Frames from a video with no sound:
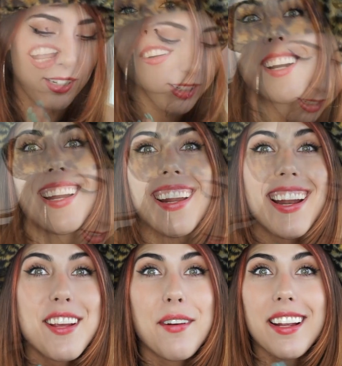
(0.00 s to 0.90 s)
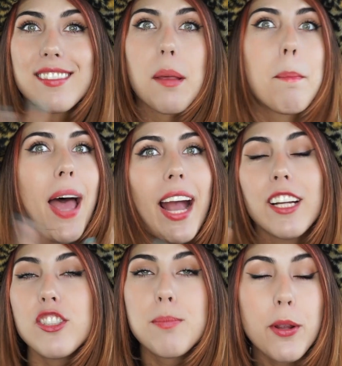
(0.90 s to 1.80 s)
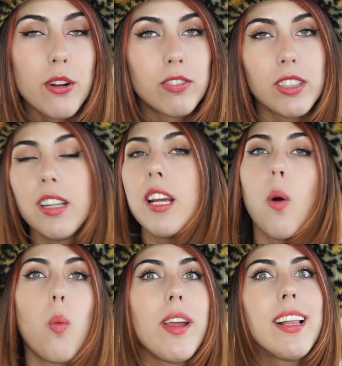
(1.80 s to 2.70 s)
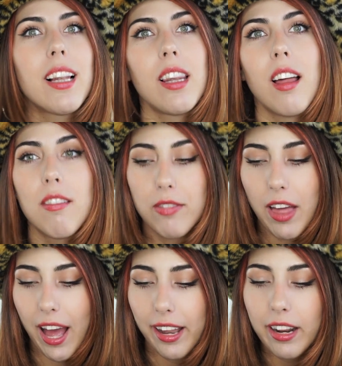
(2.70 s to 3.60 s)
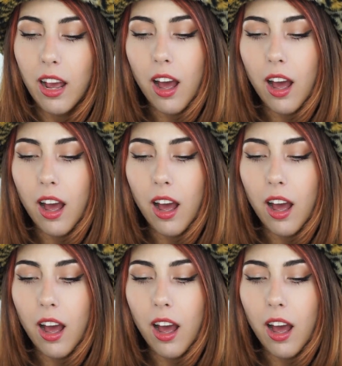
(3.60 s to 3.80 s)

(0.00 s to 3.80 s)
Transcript: All right, anyways, packaged beautifully. We love that.